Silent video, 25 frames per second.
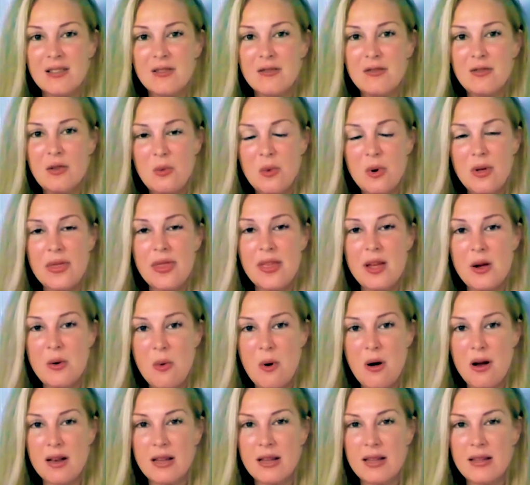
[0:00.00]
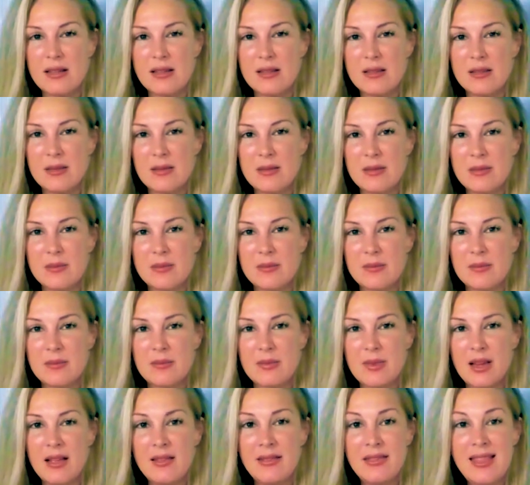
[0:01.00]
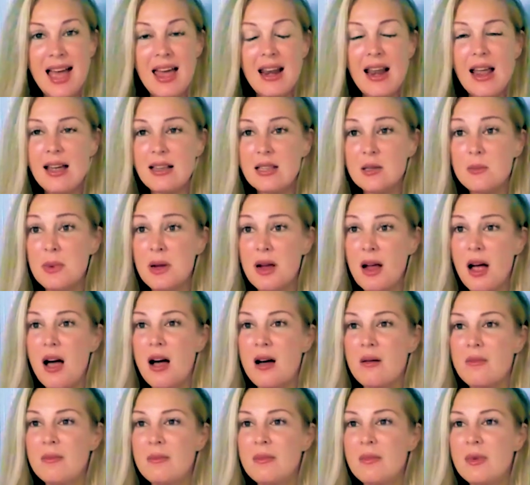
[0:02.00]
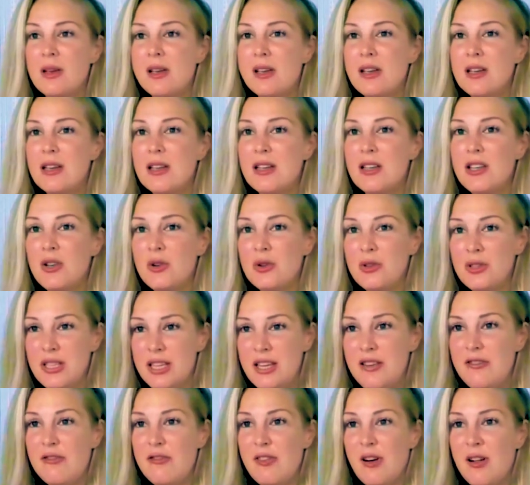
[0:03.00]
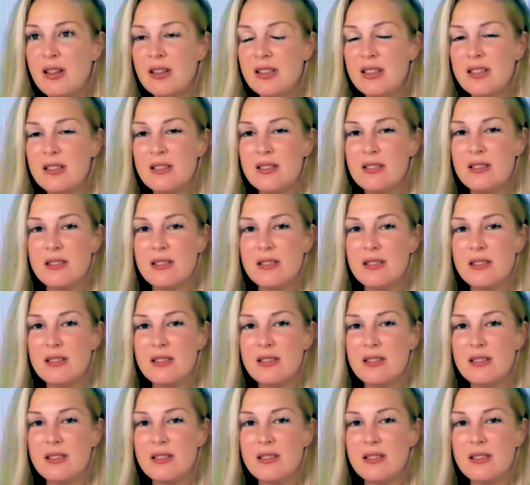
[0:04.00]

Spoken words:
for what they want. And that has become your default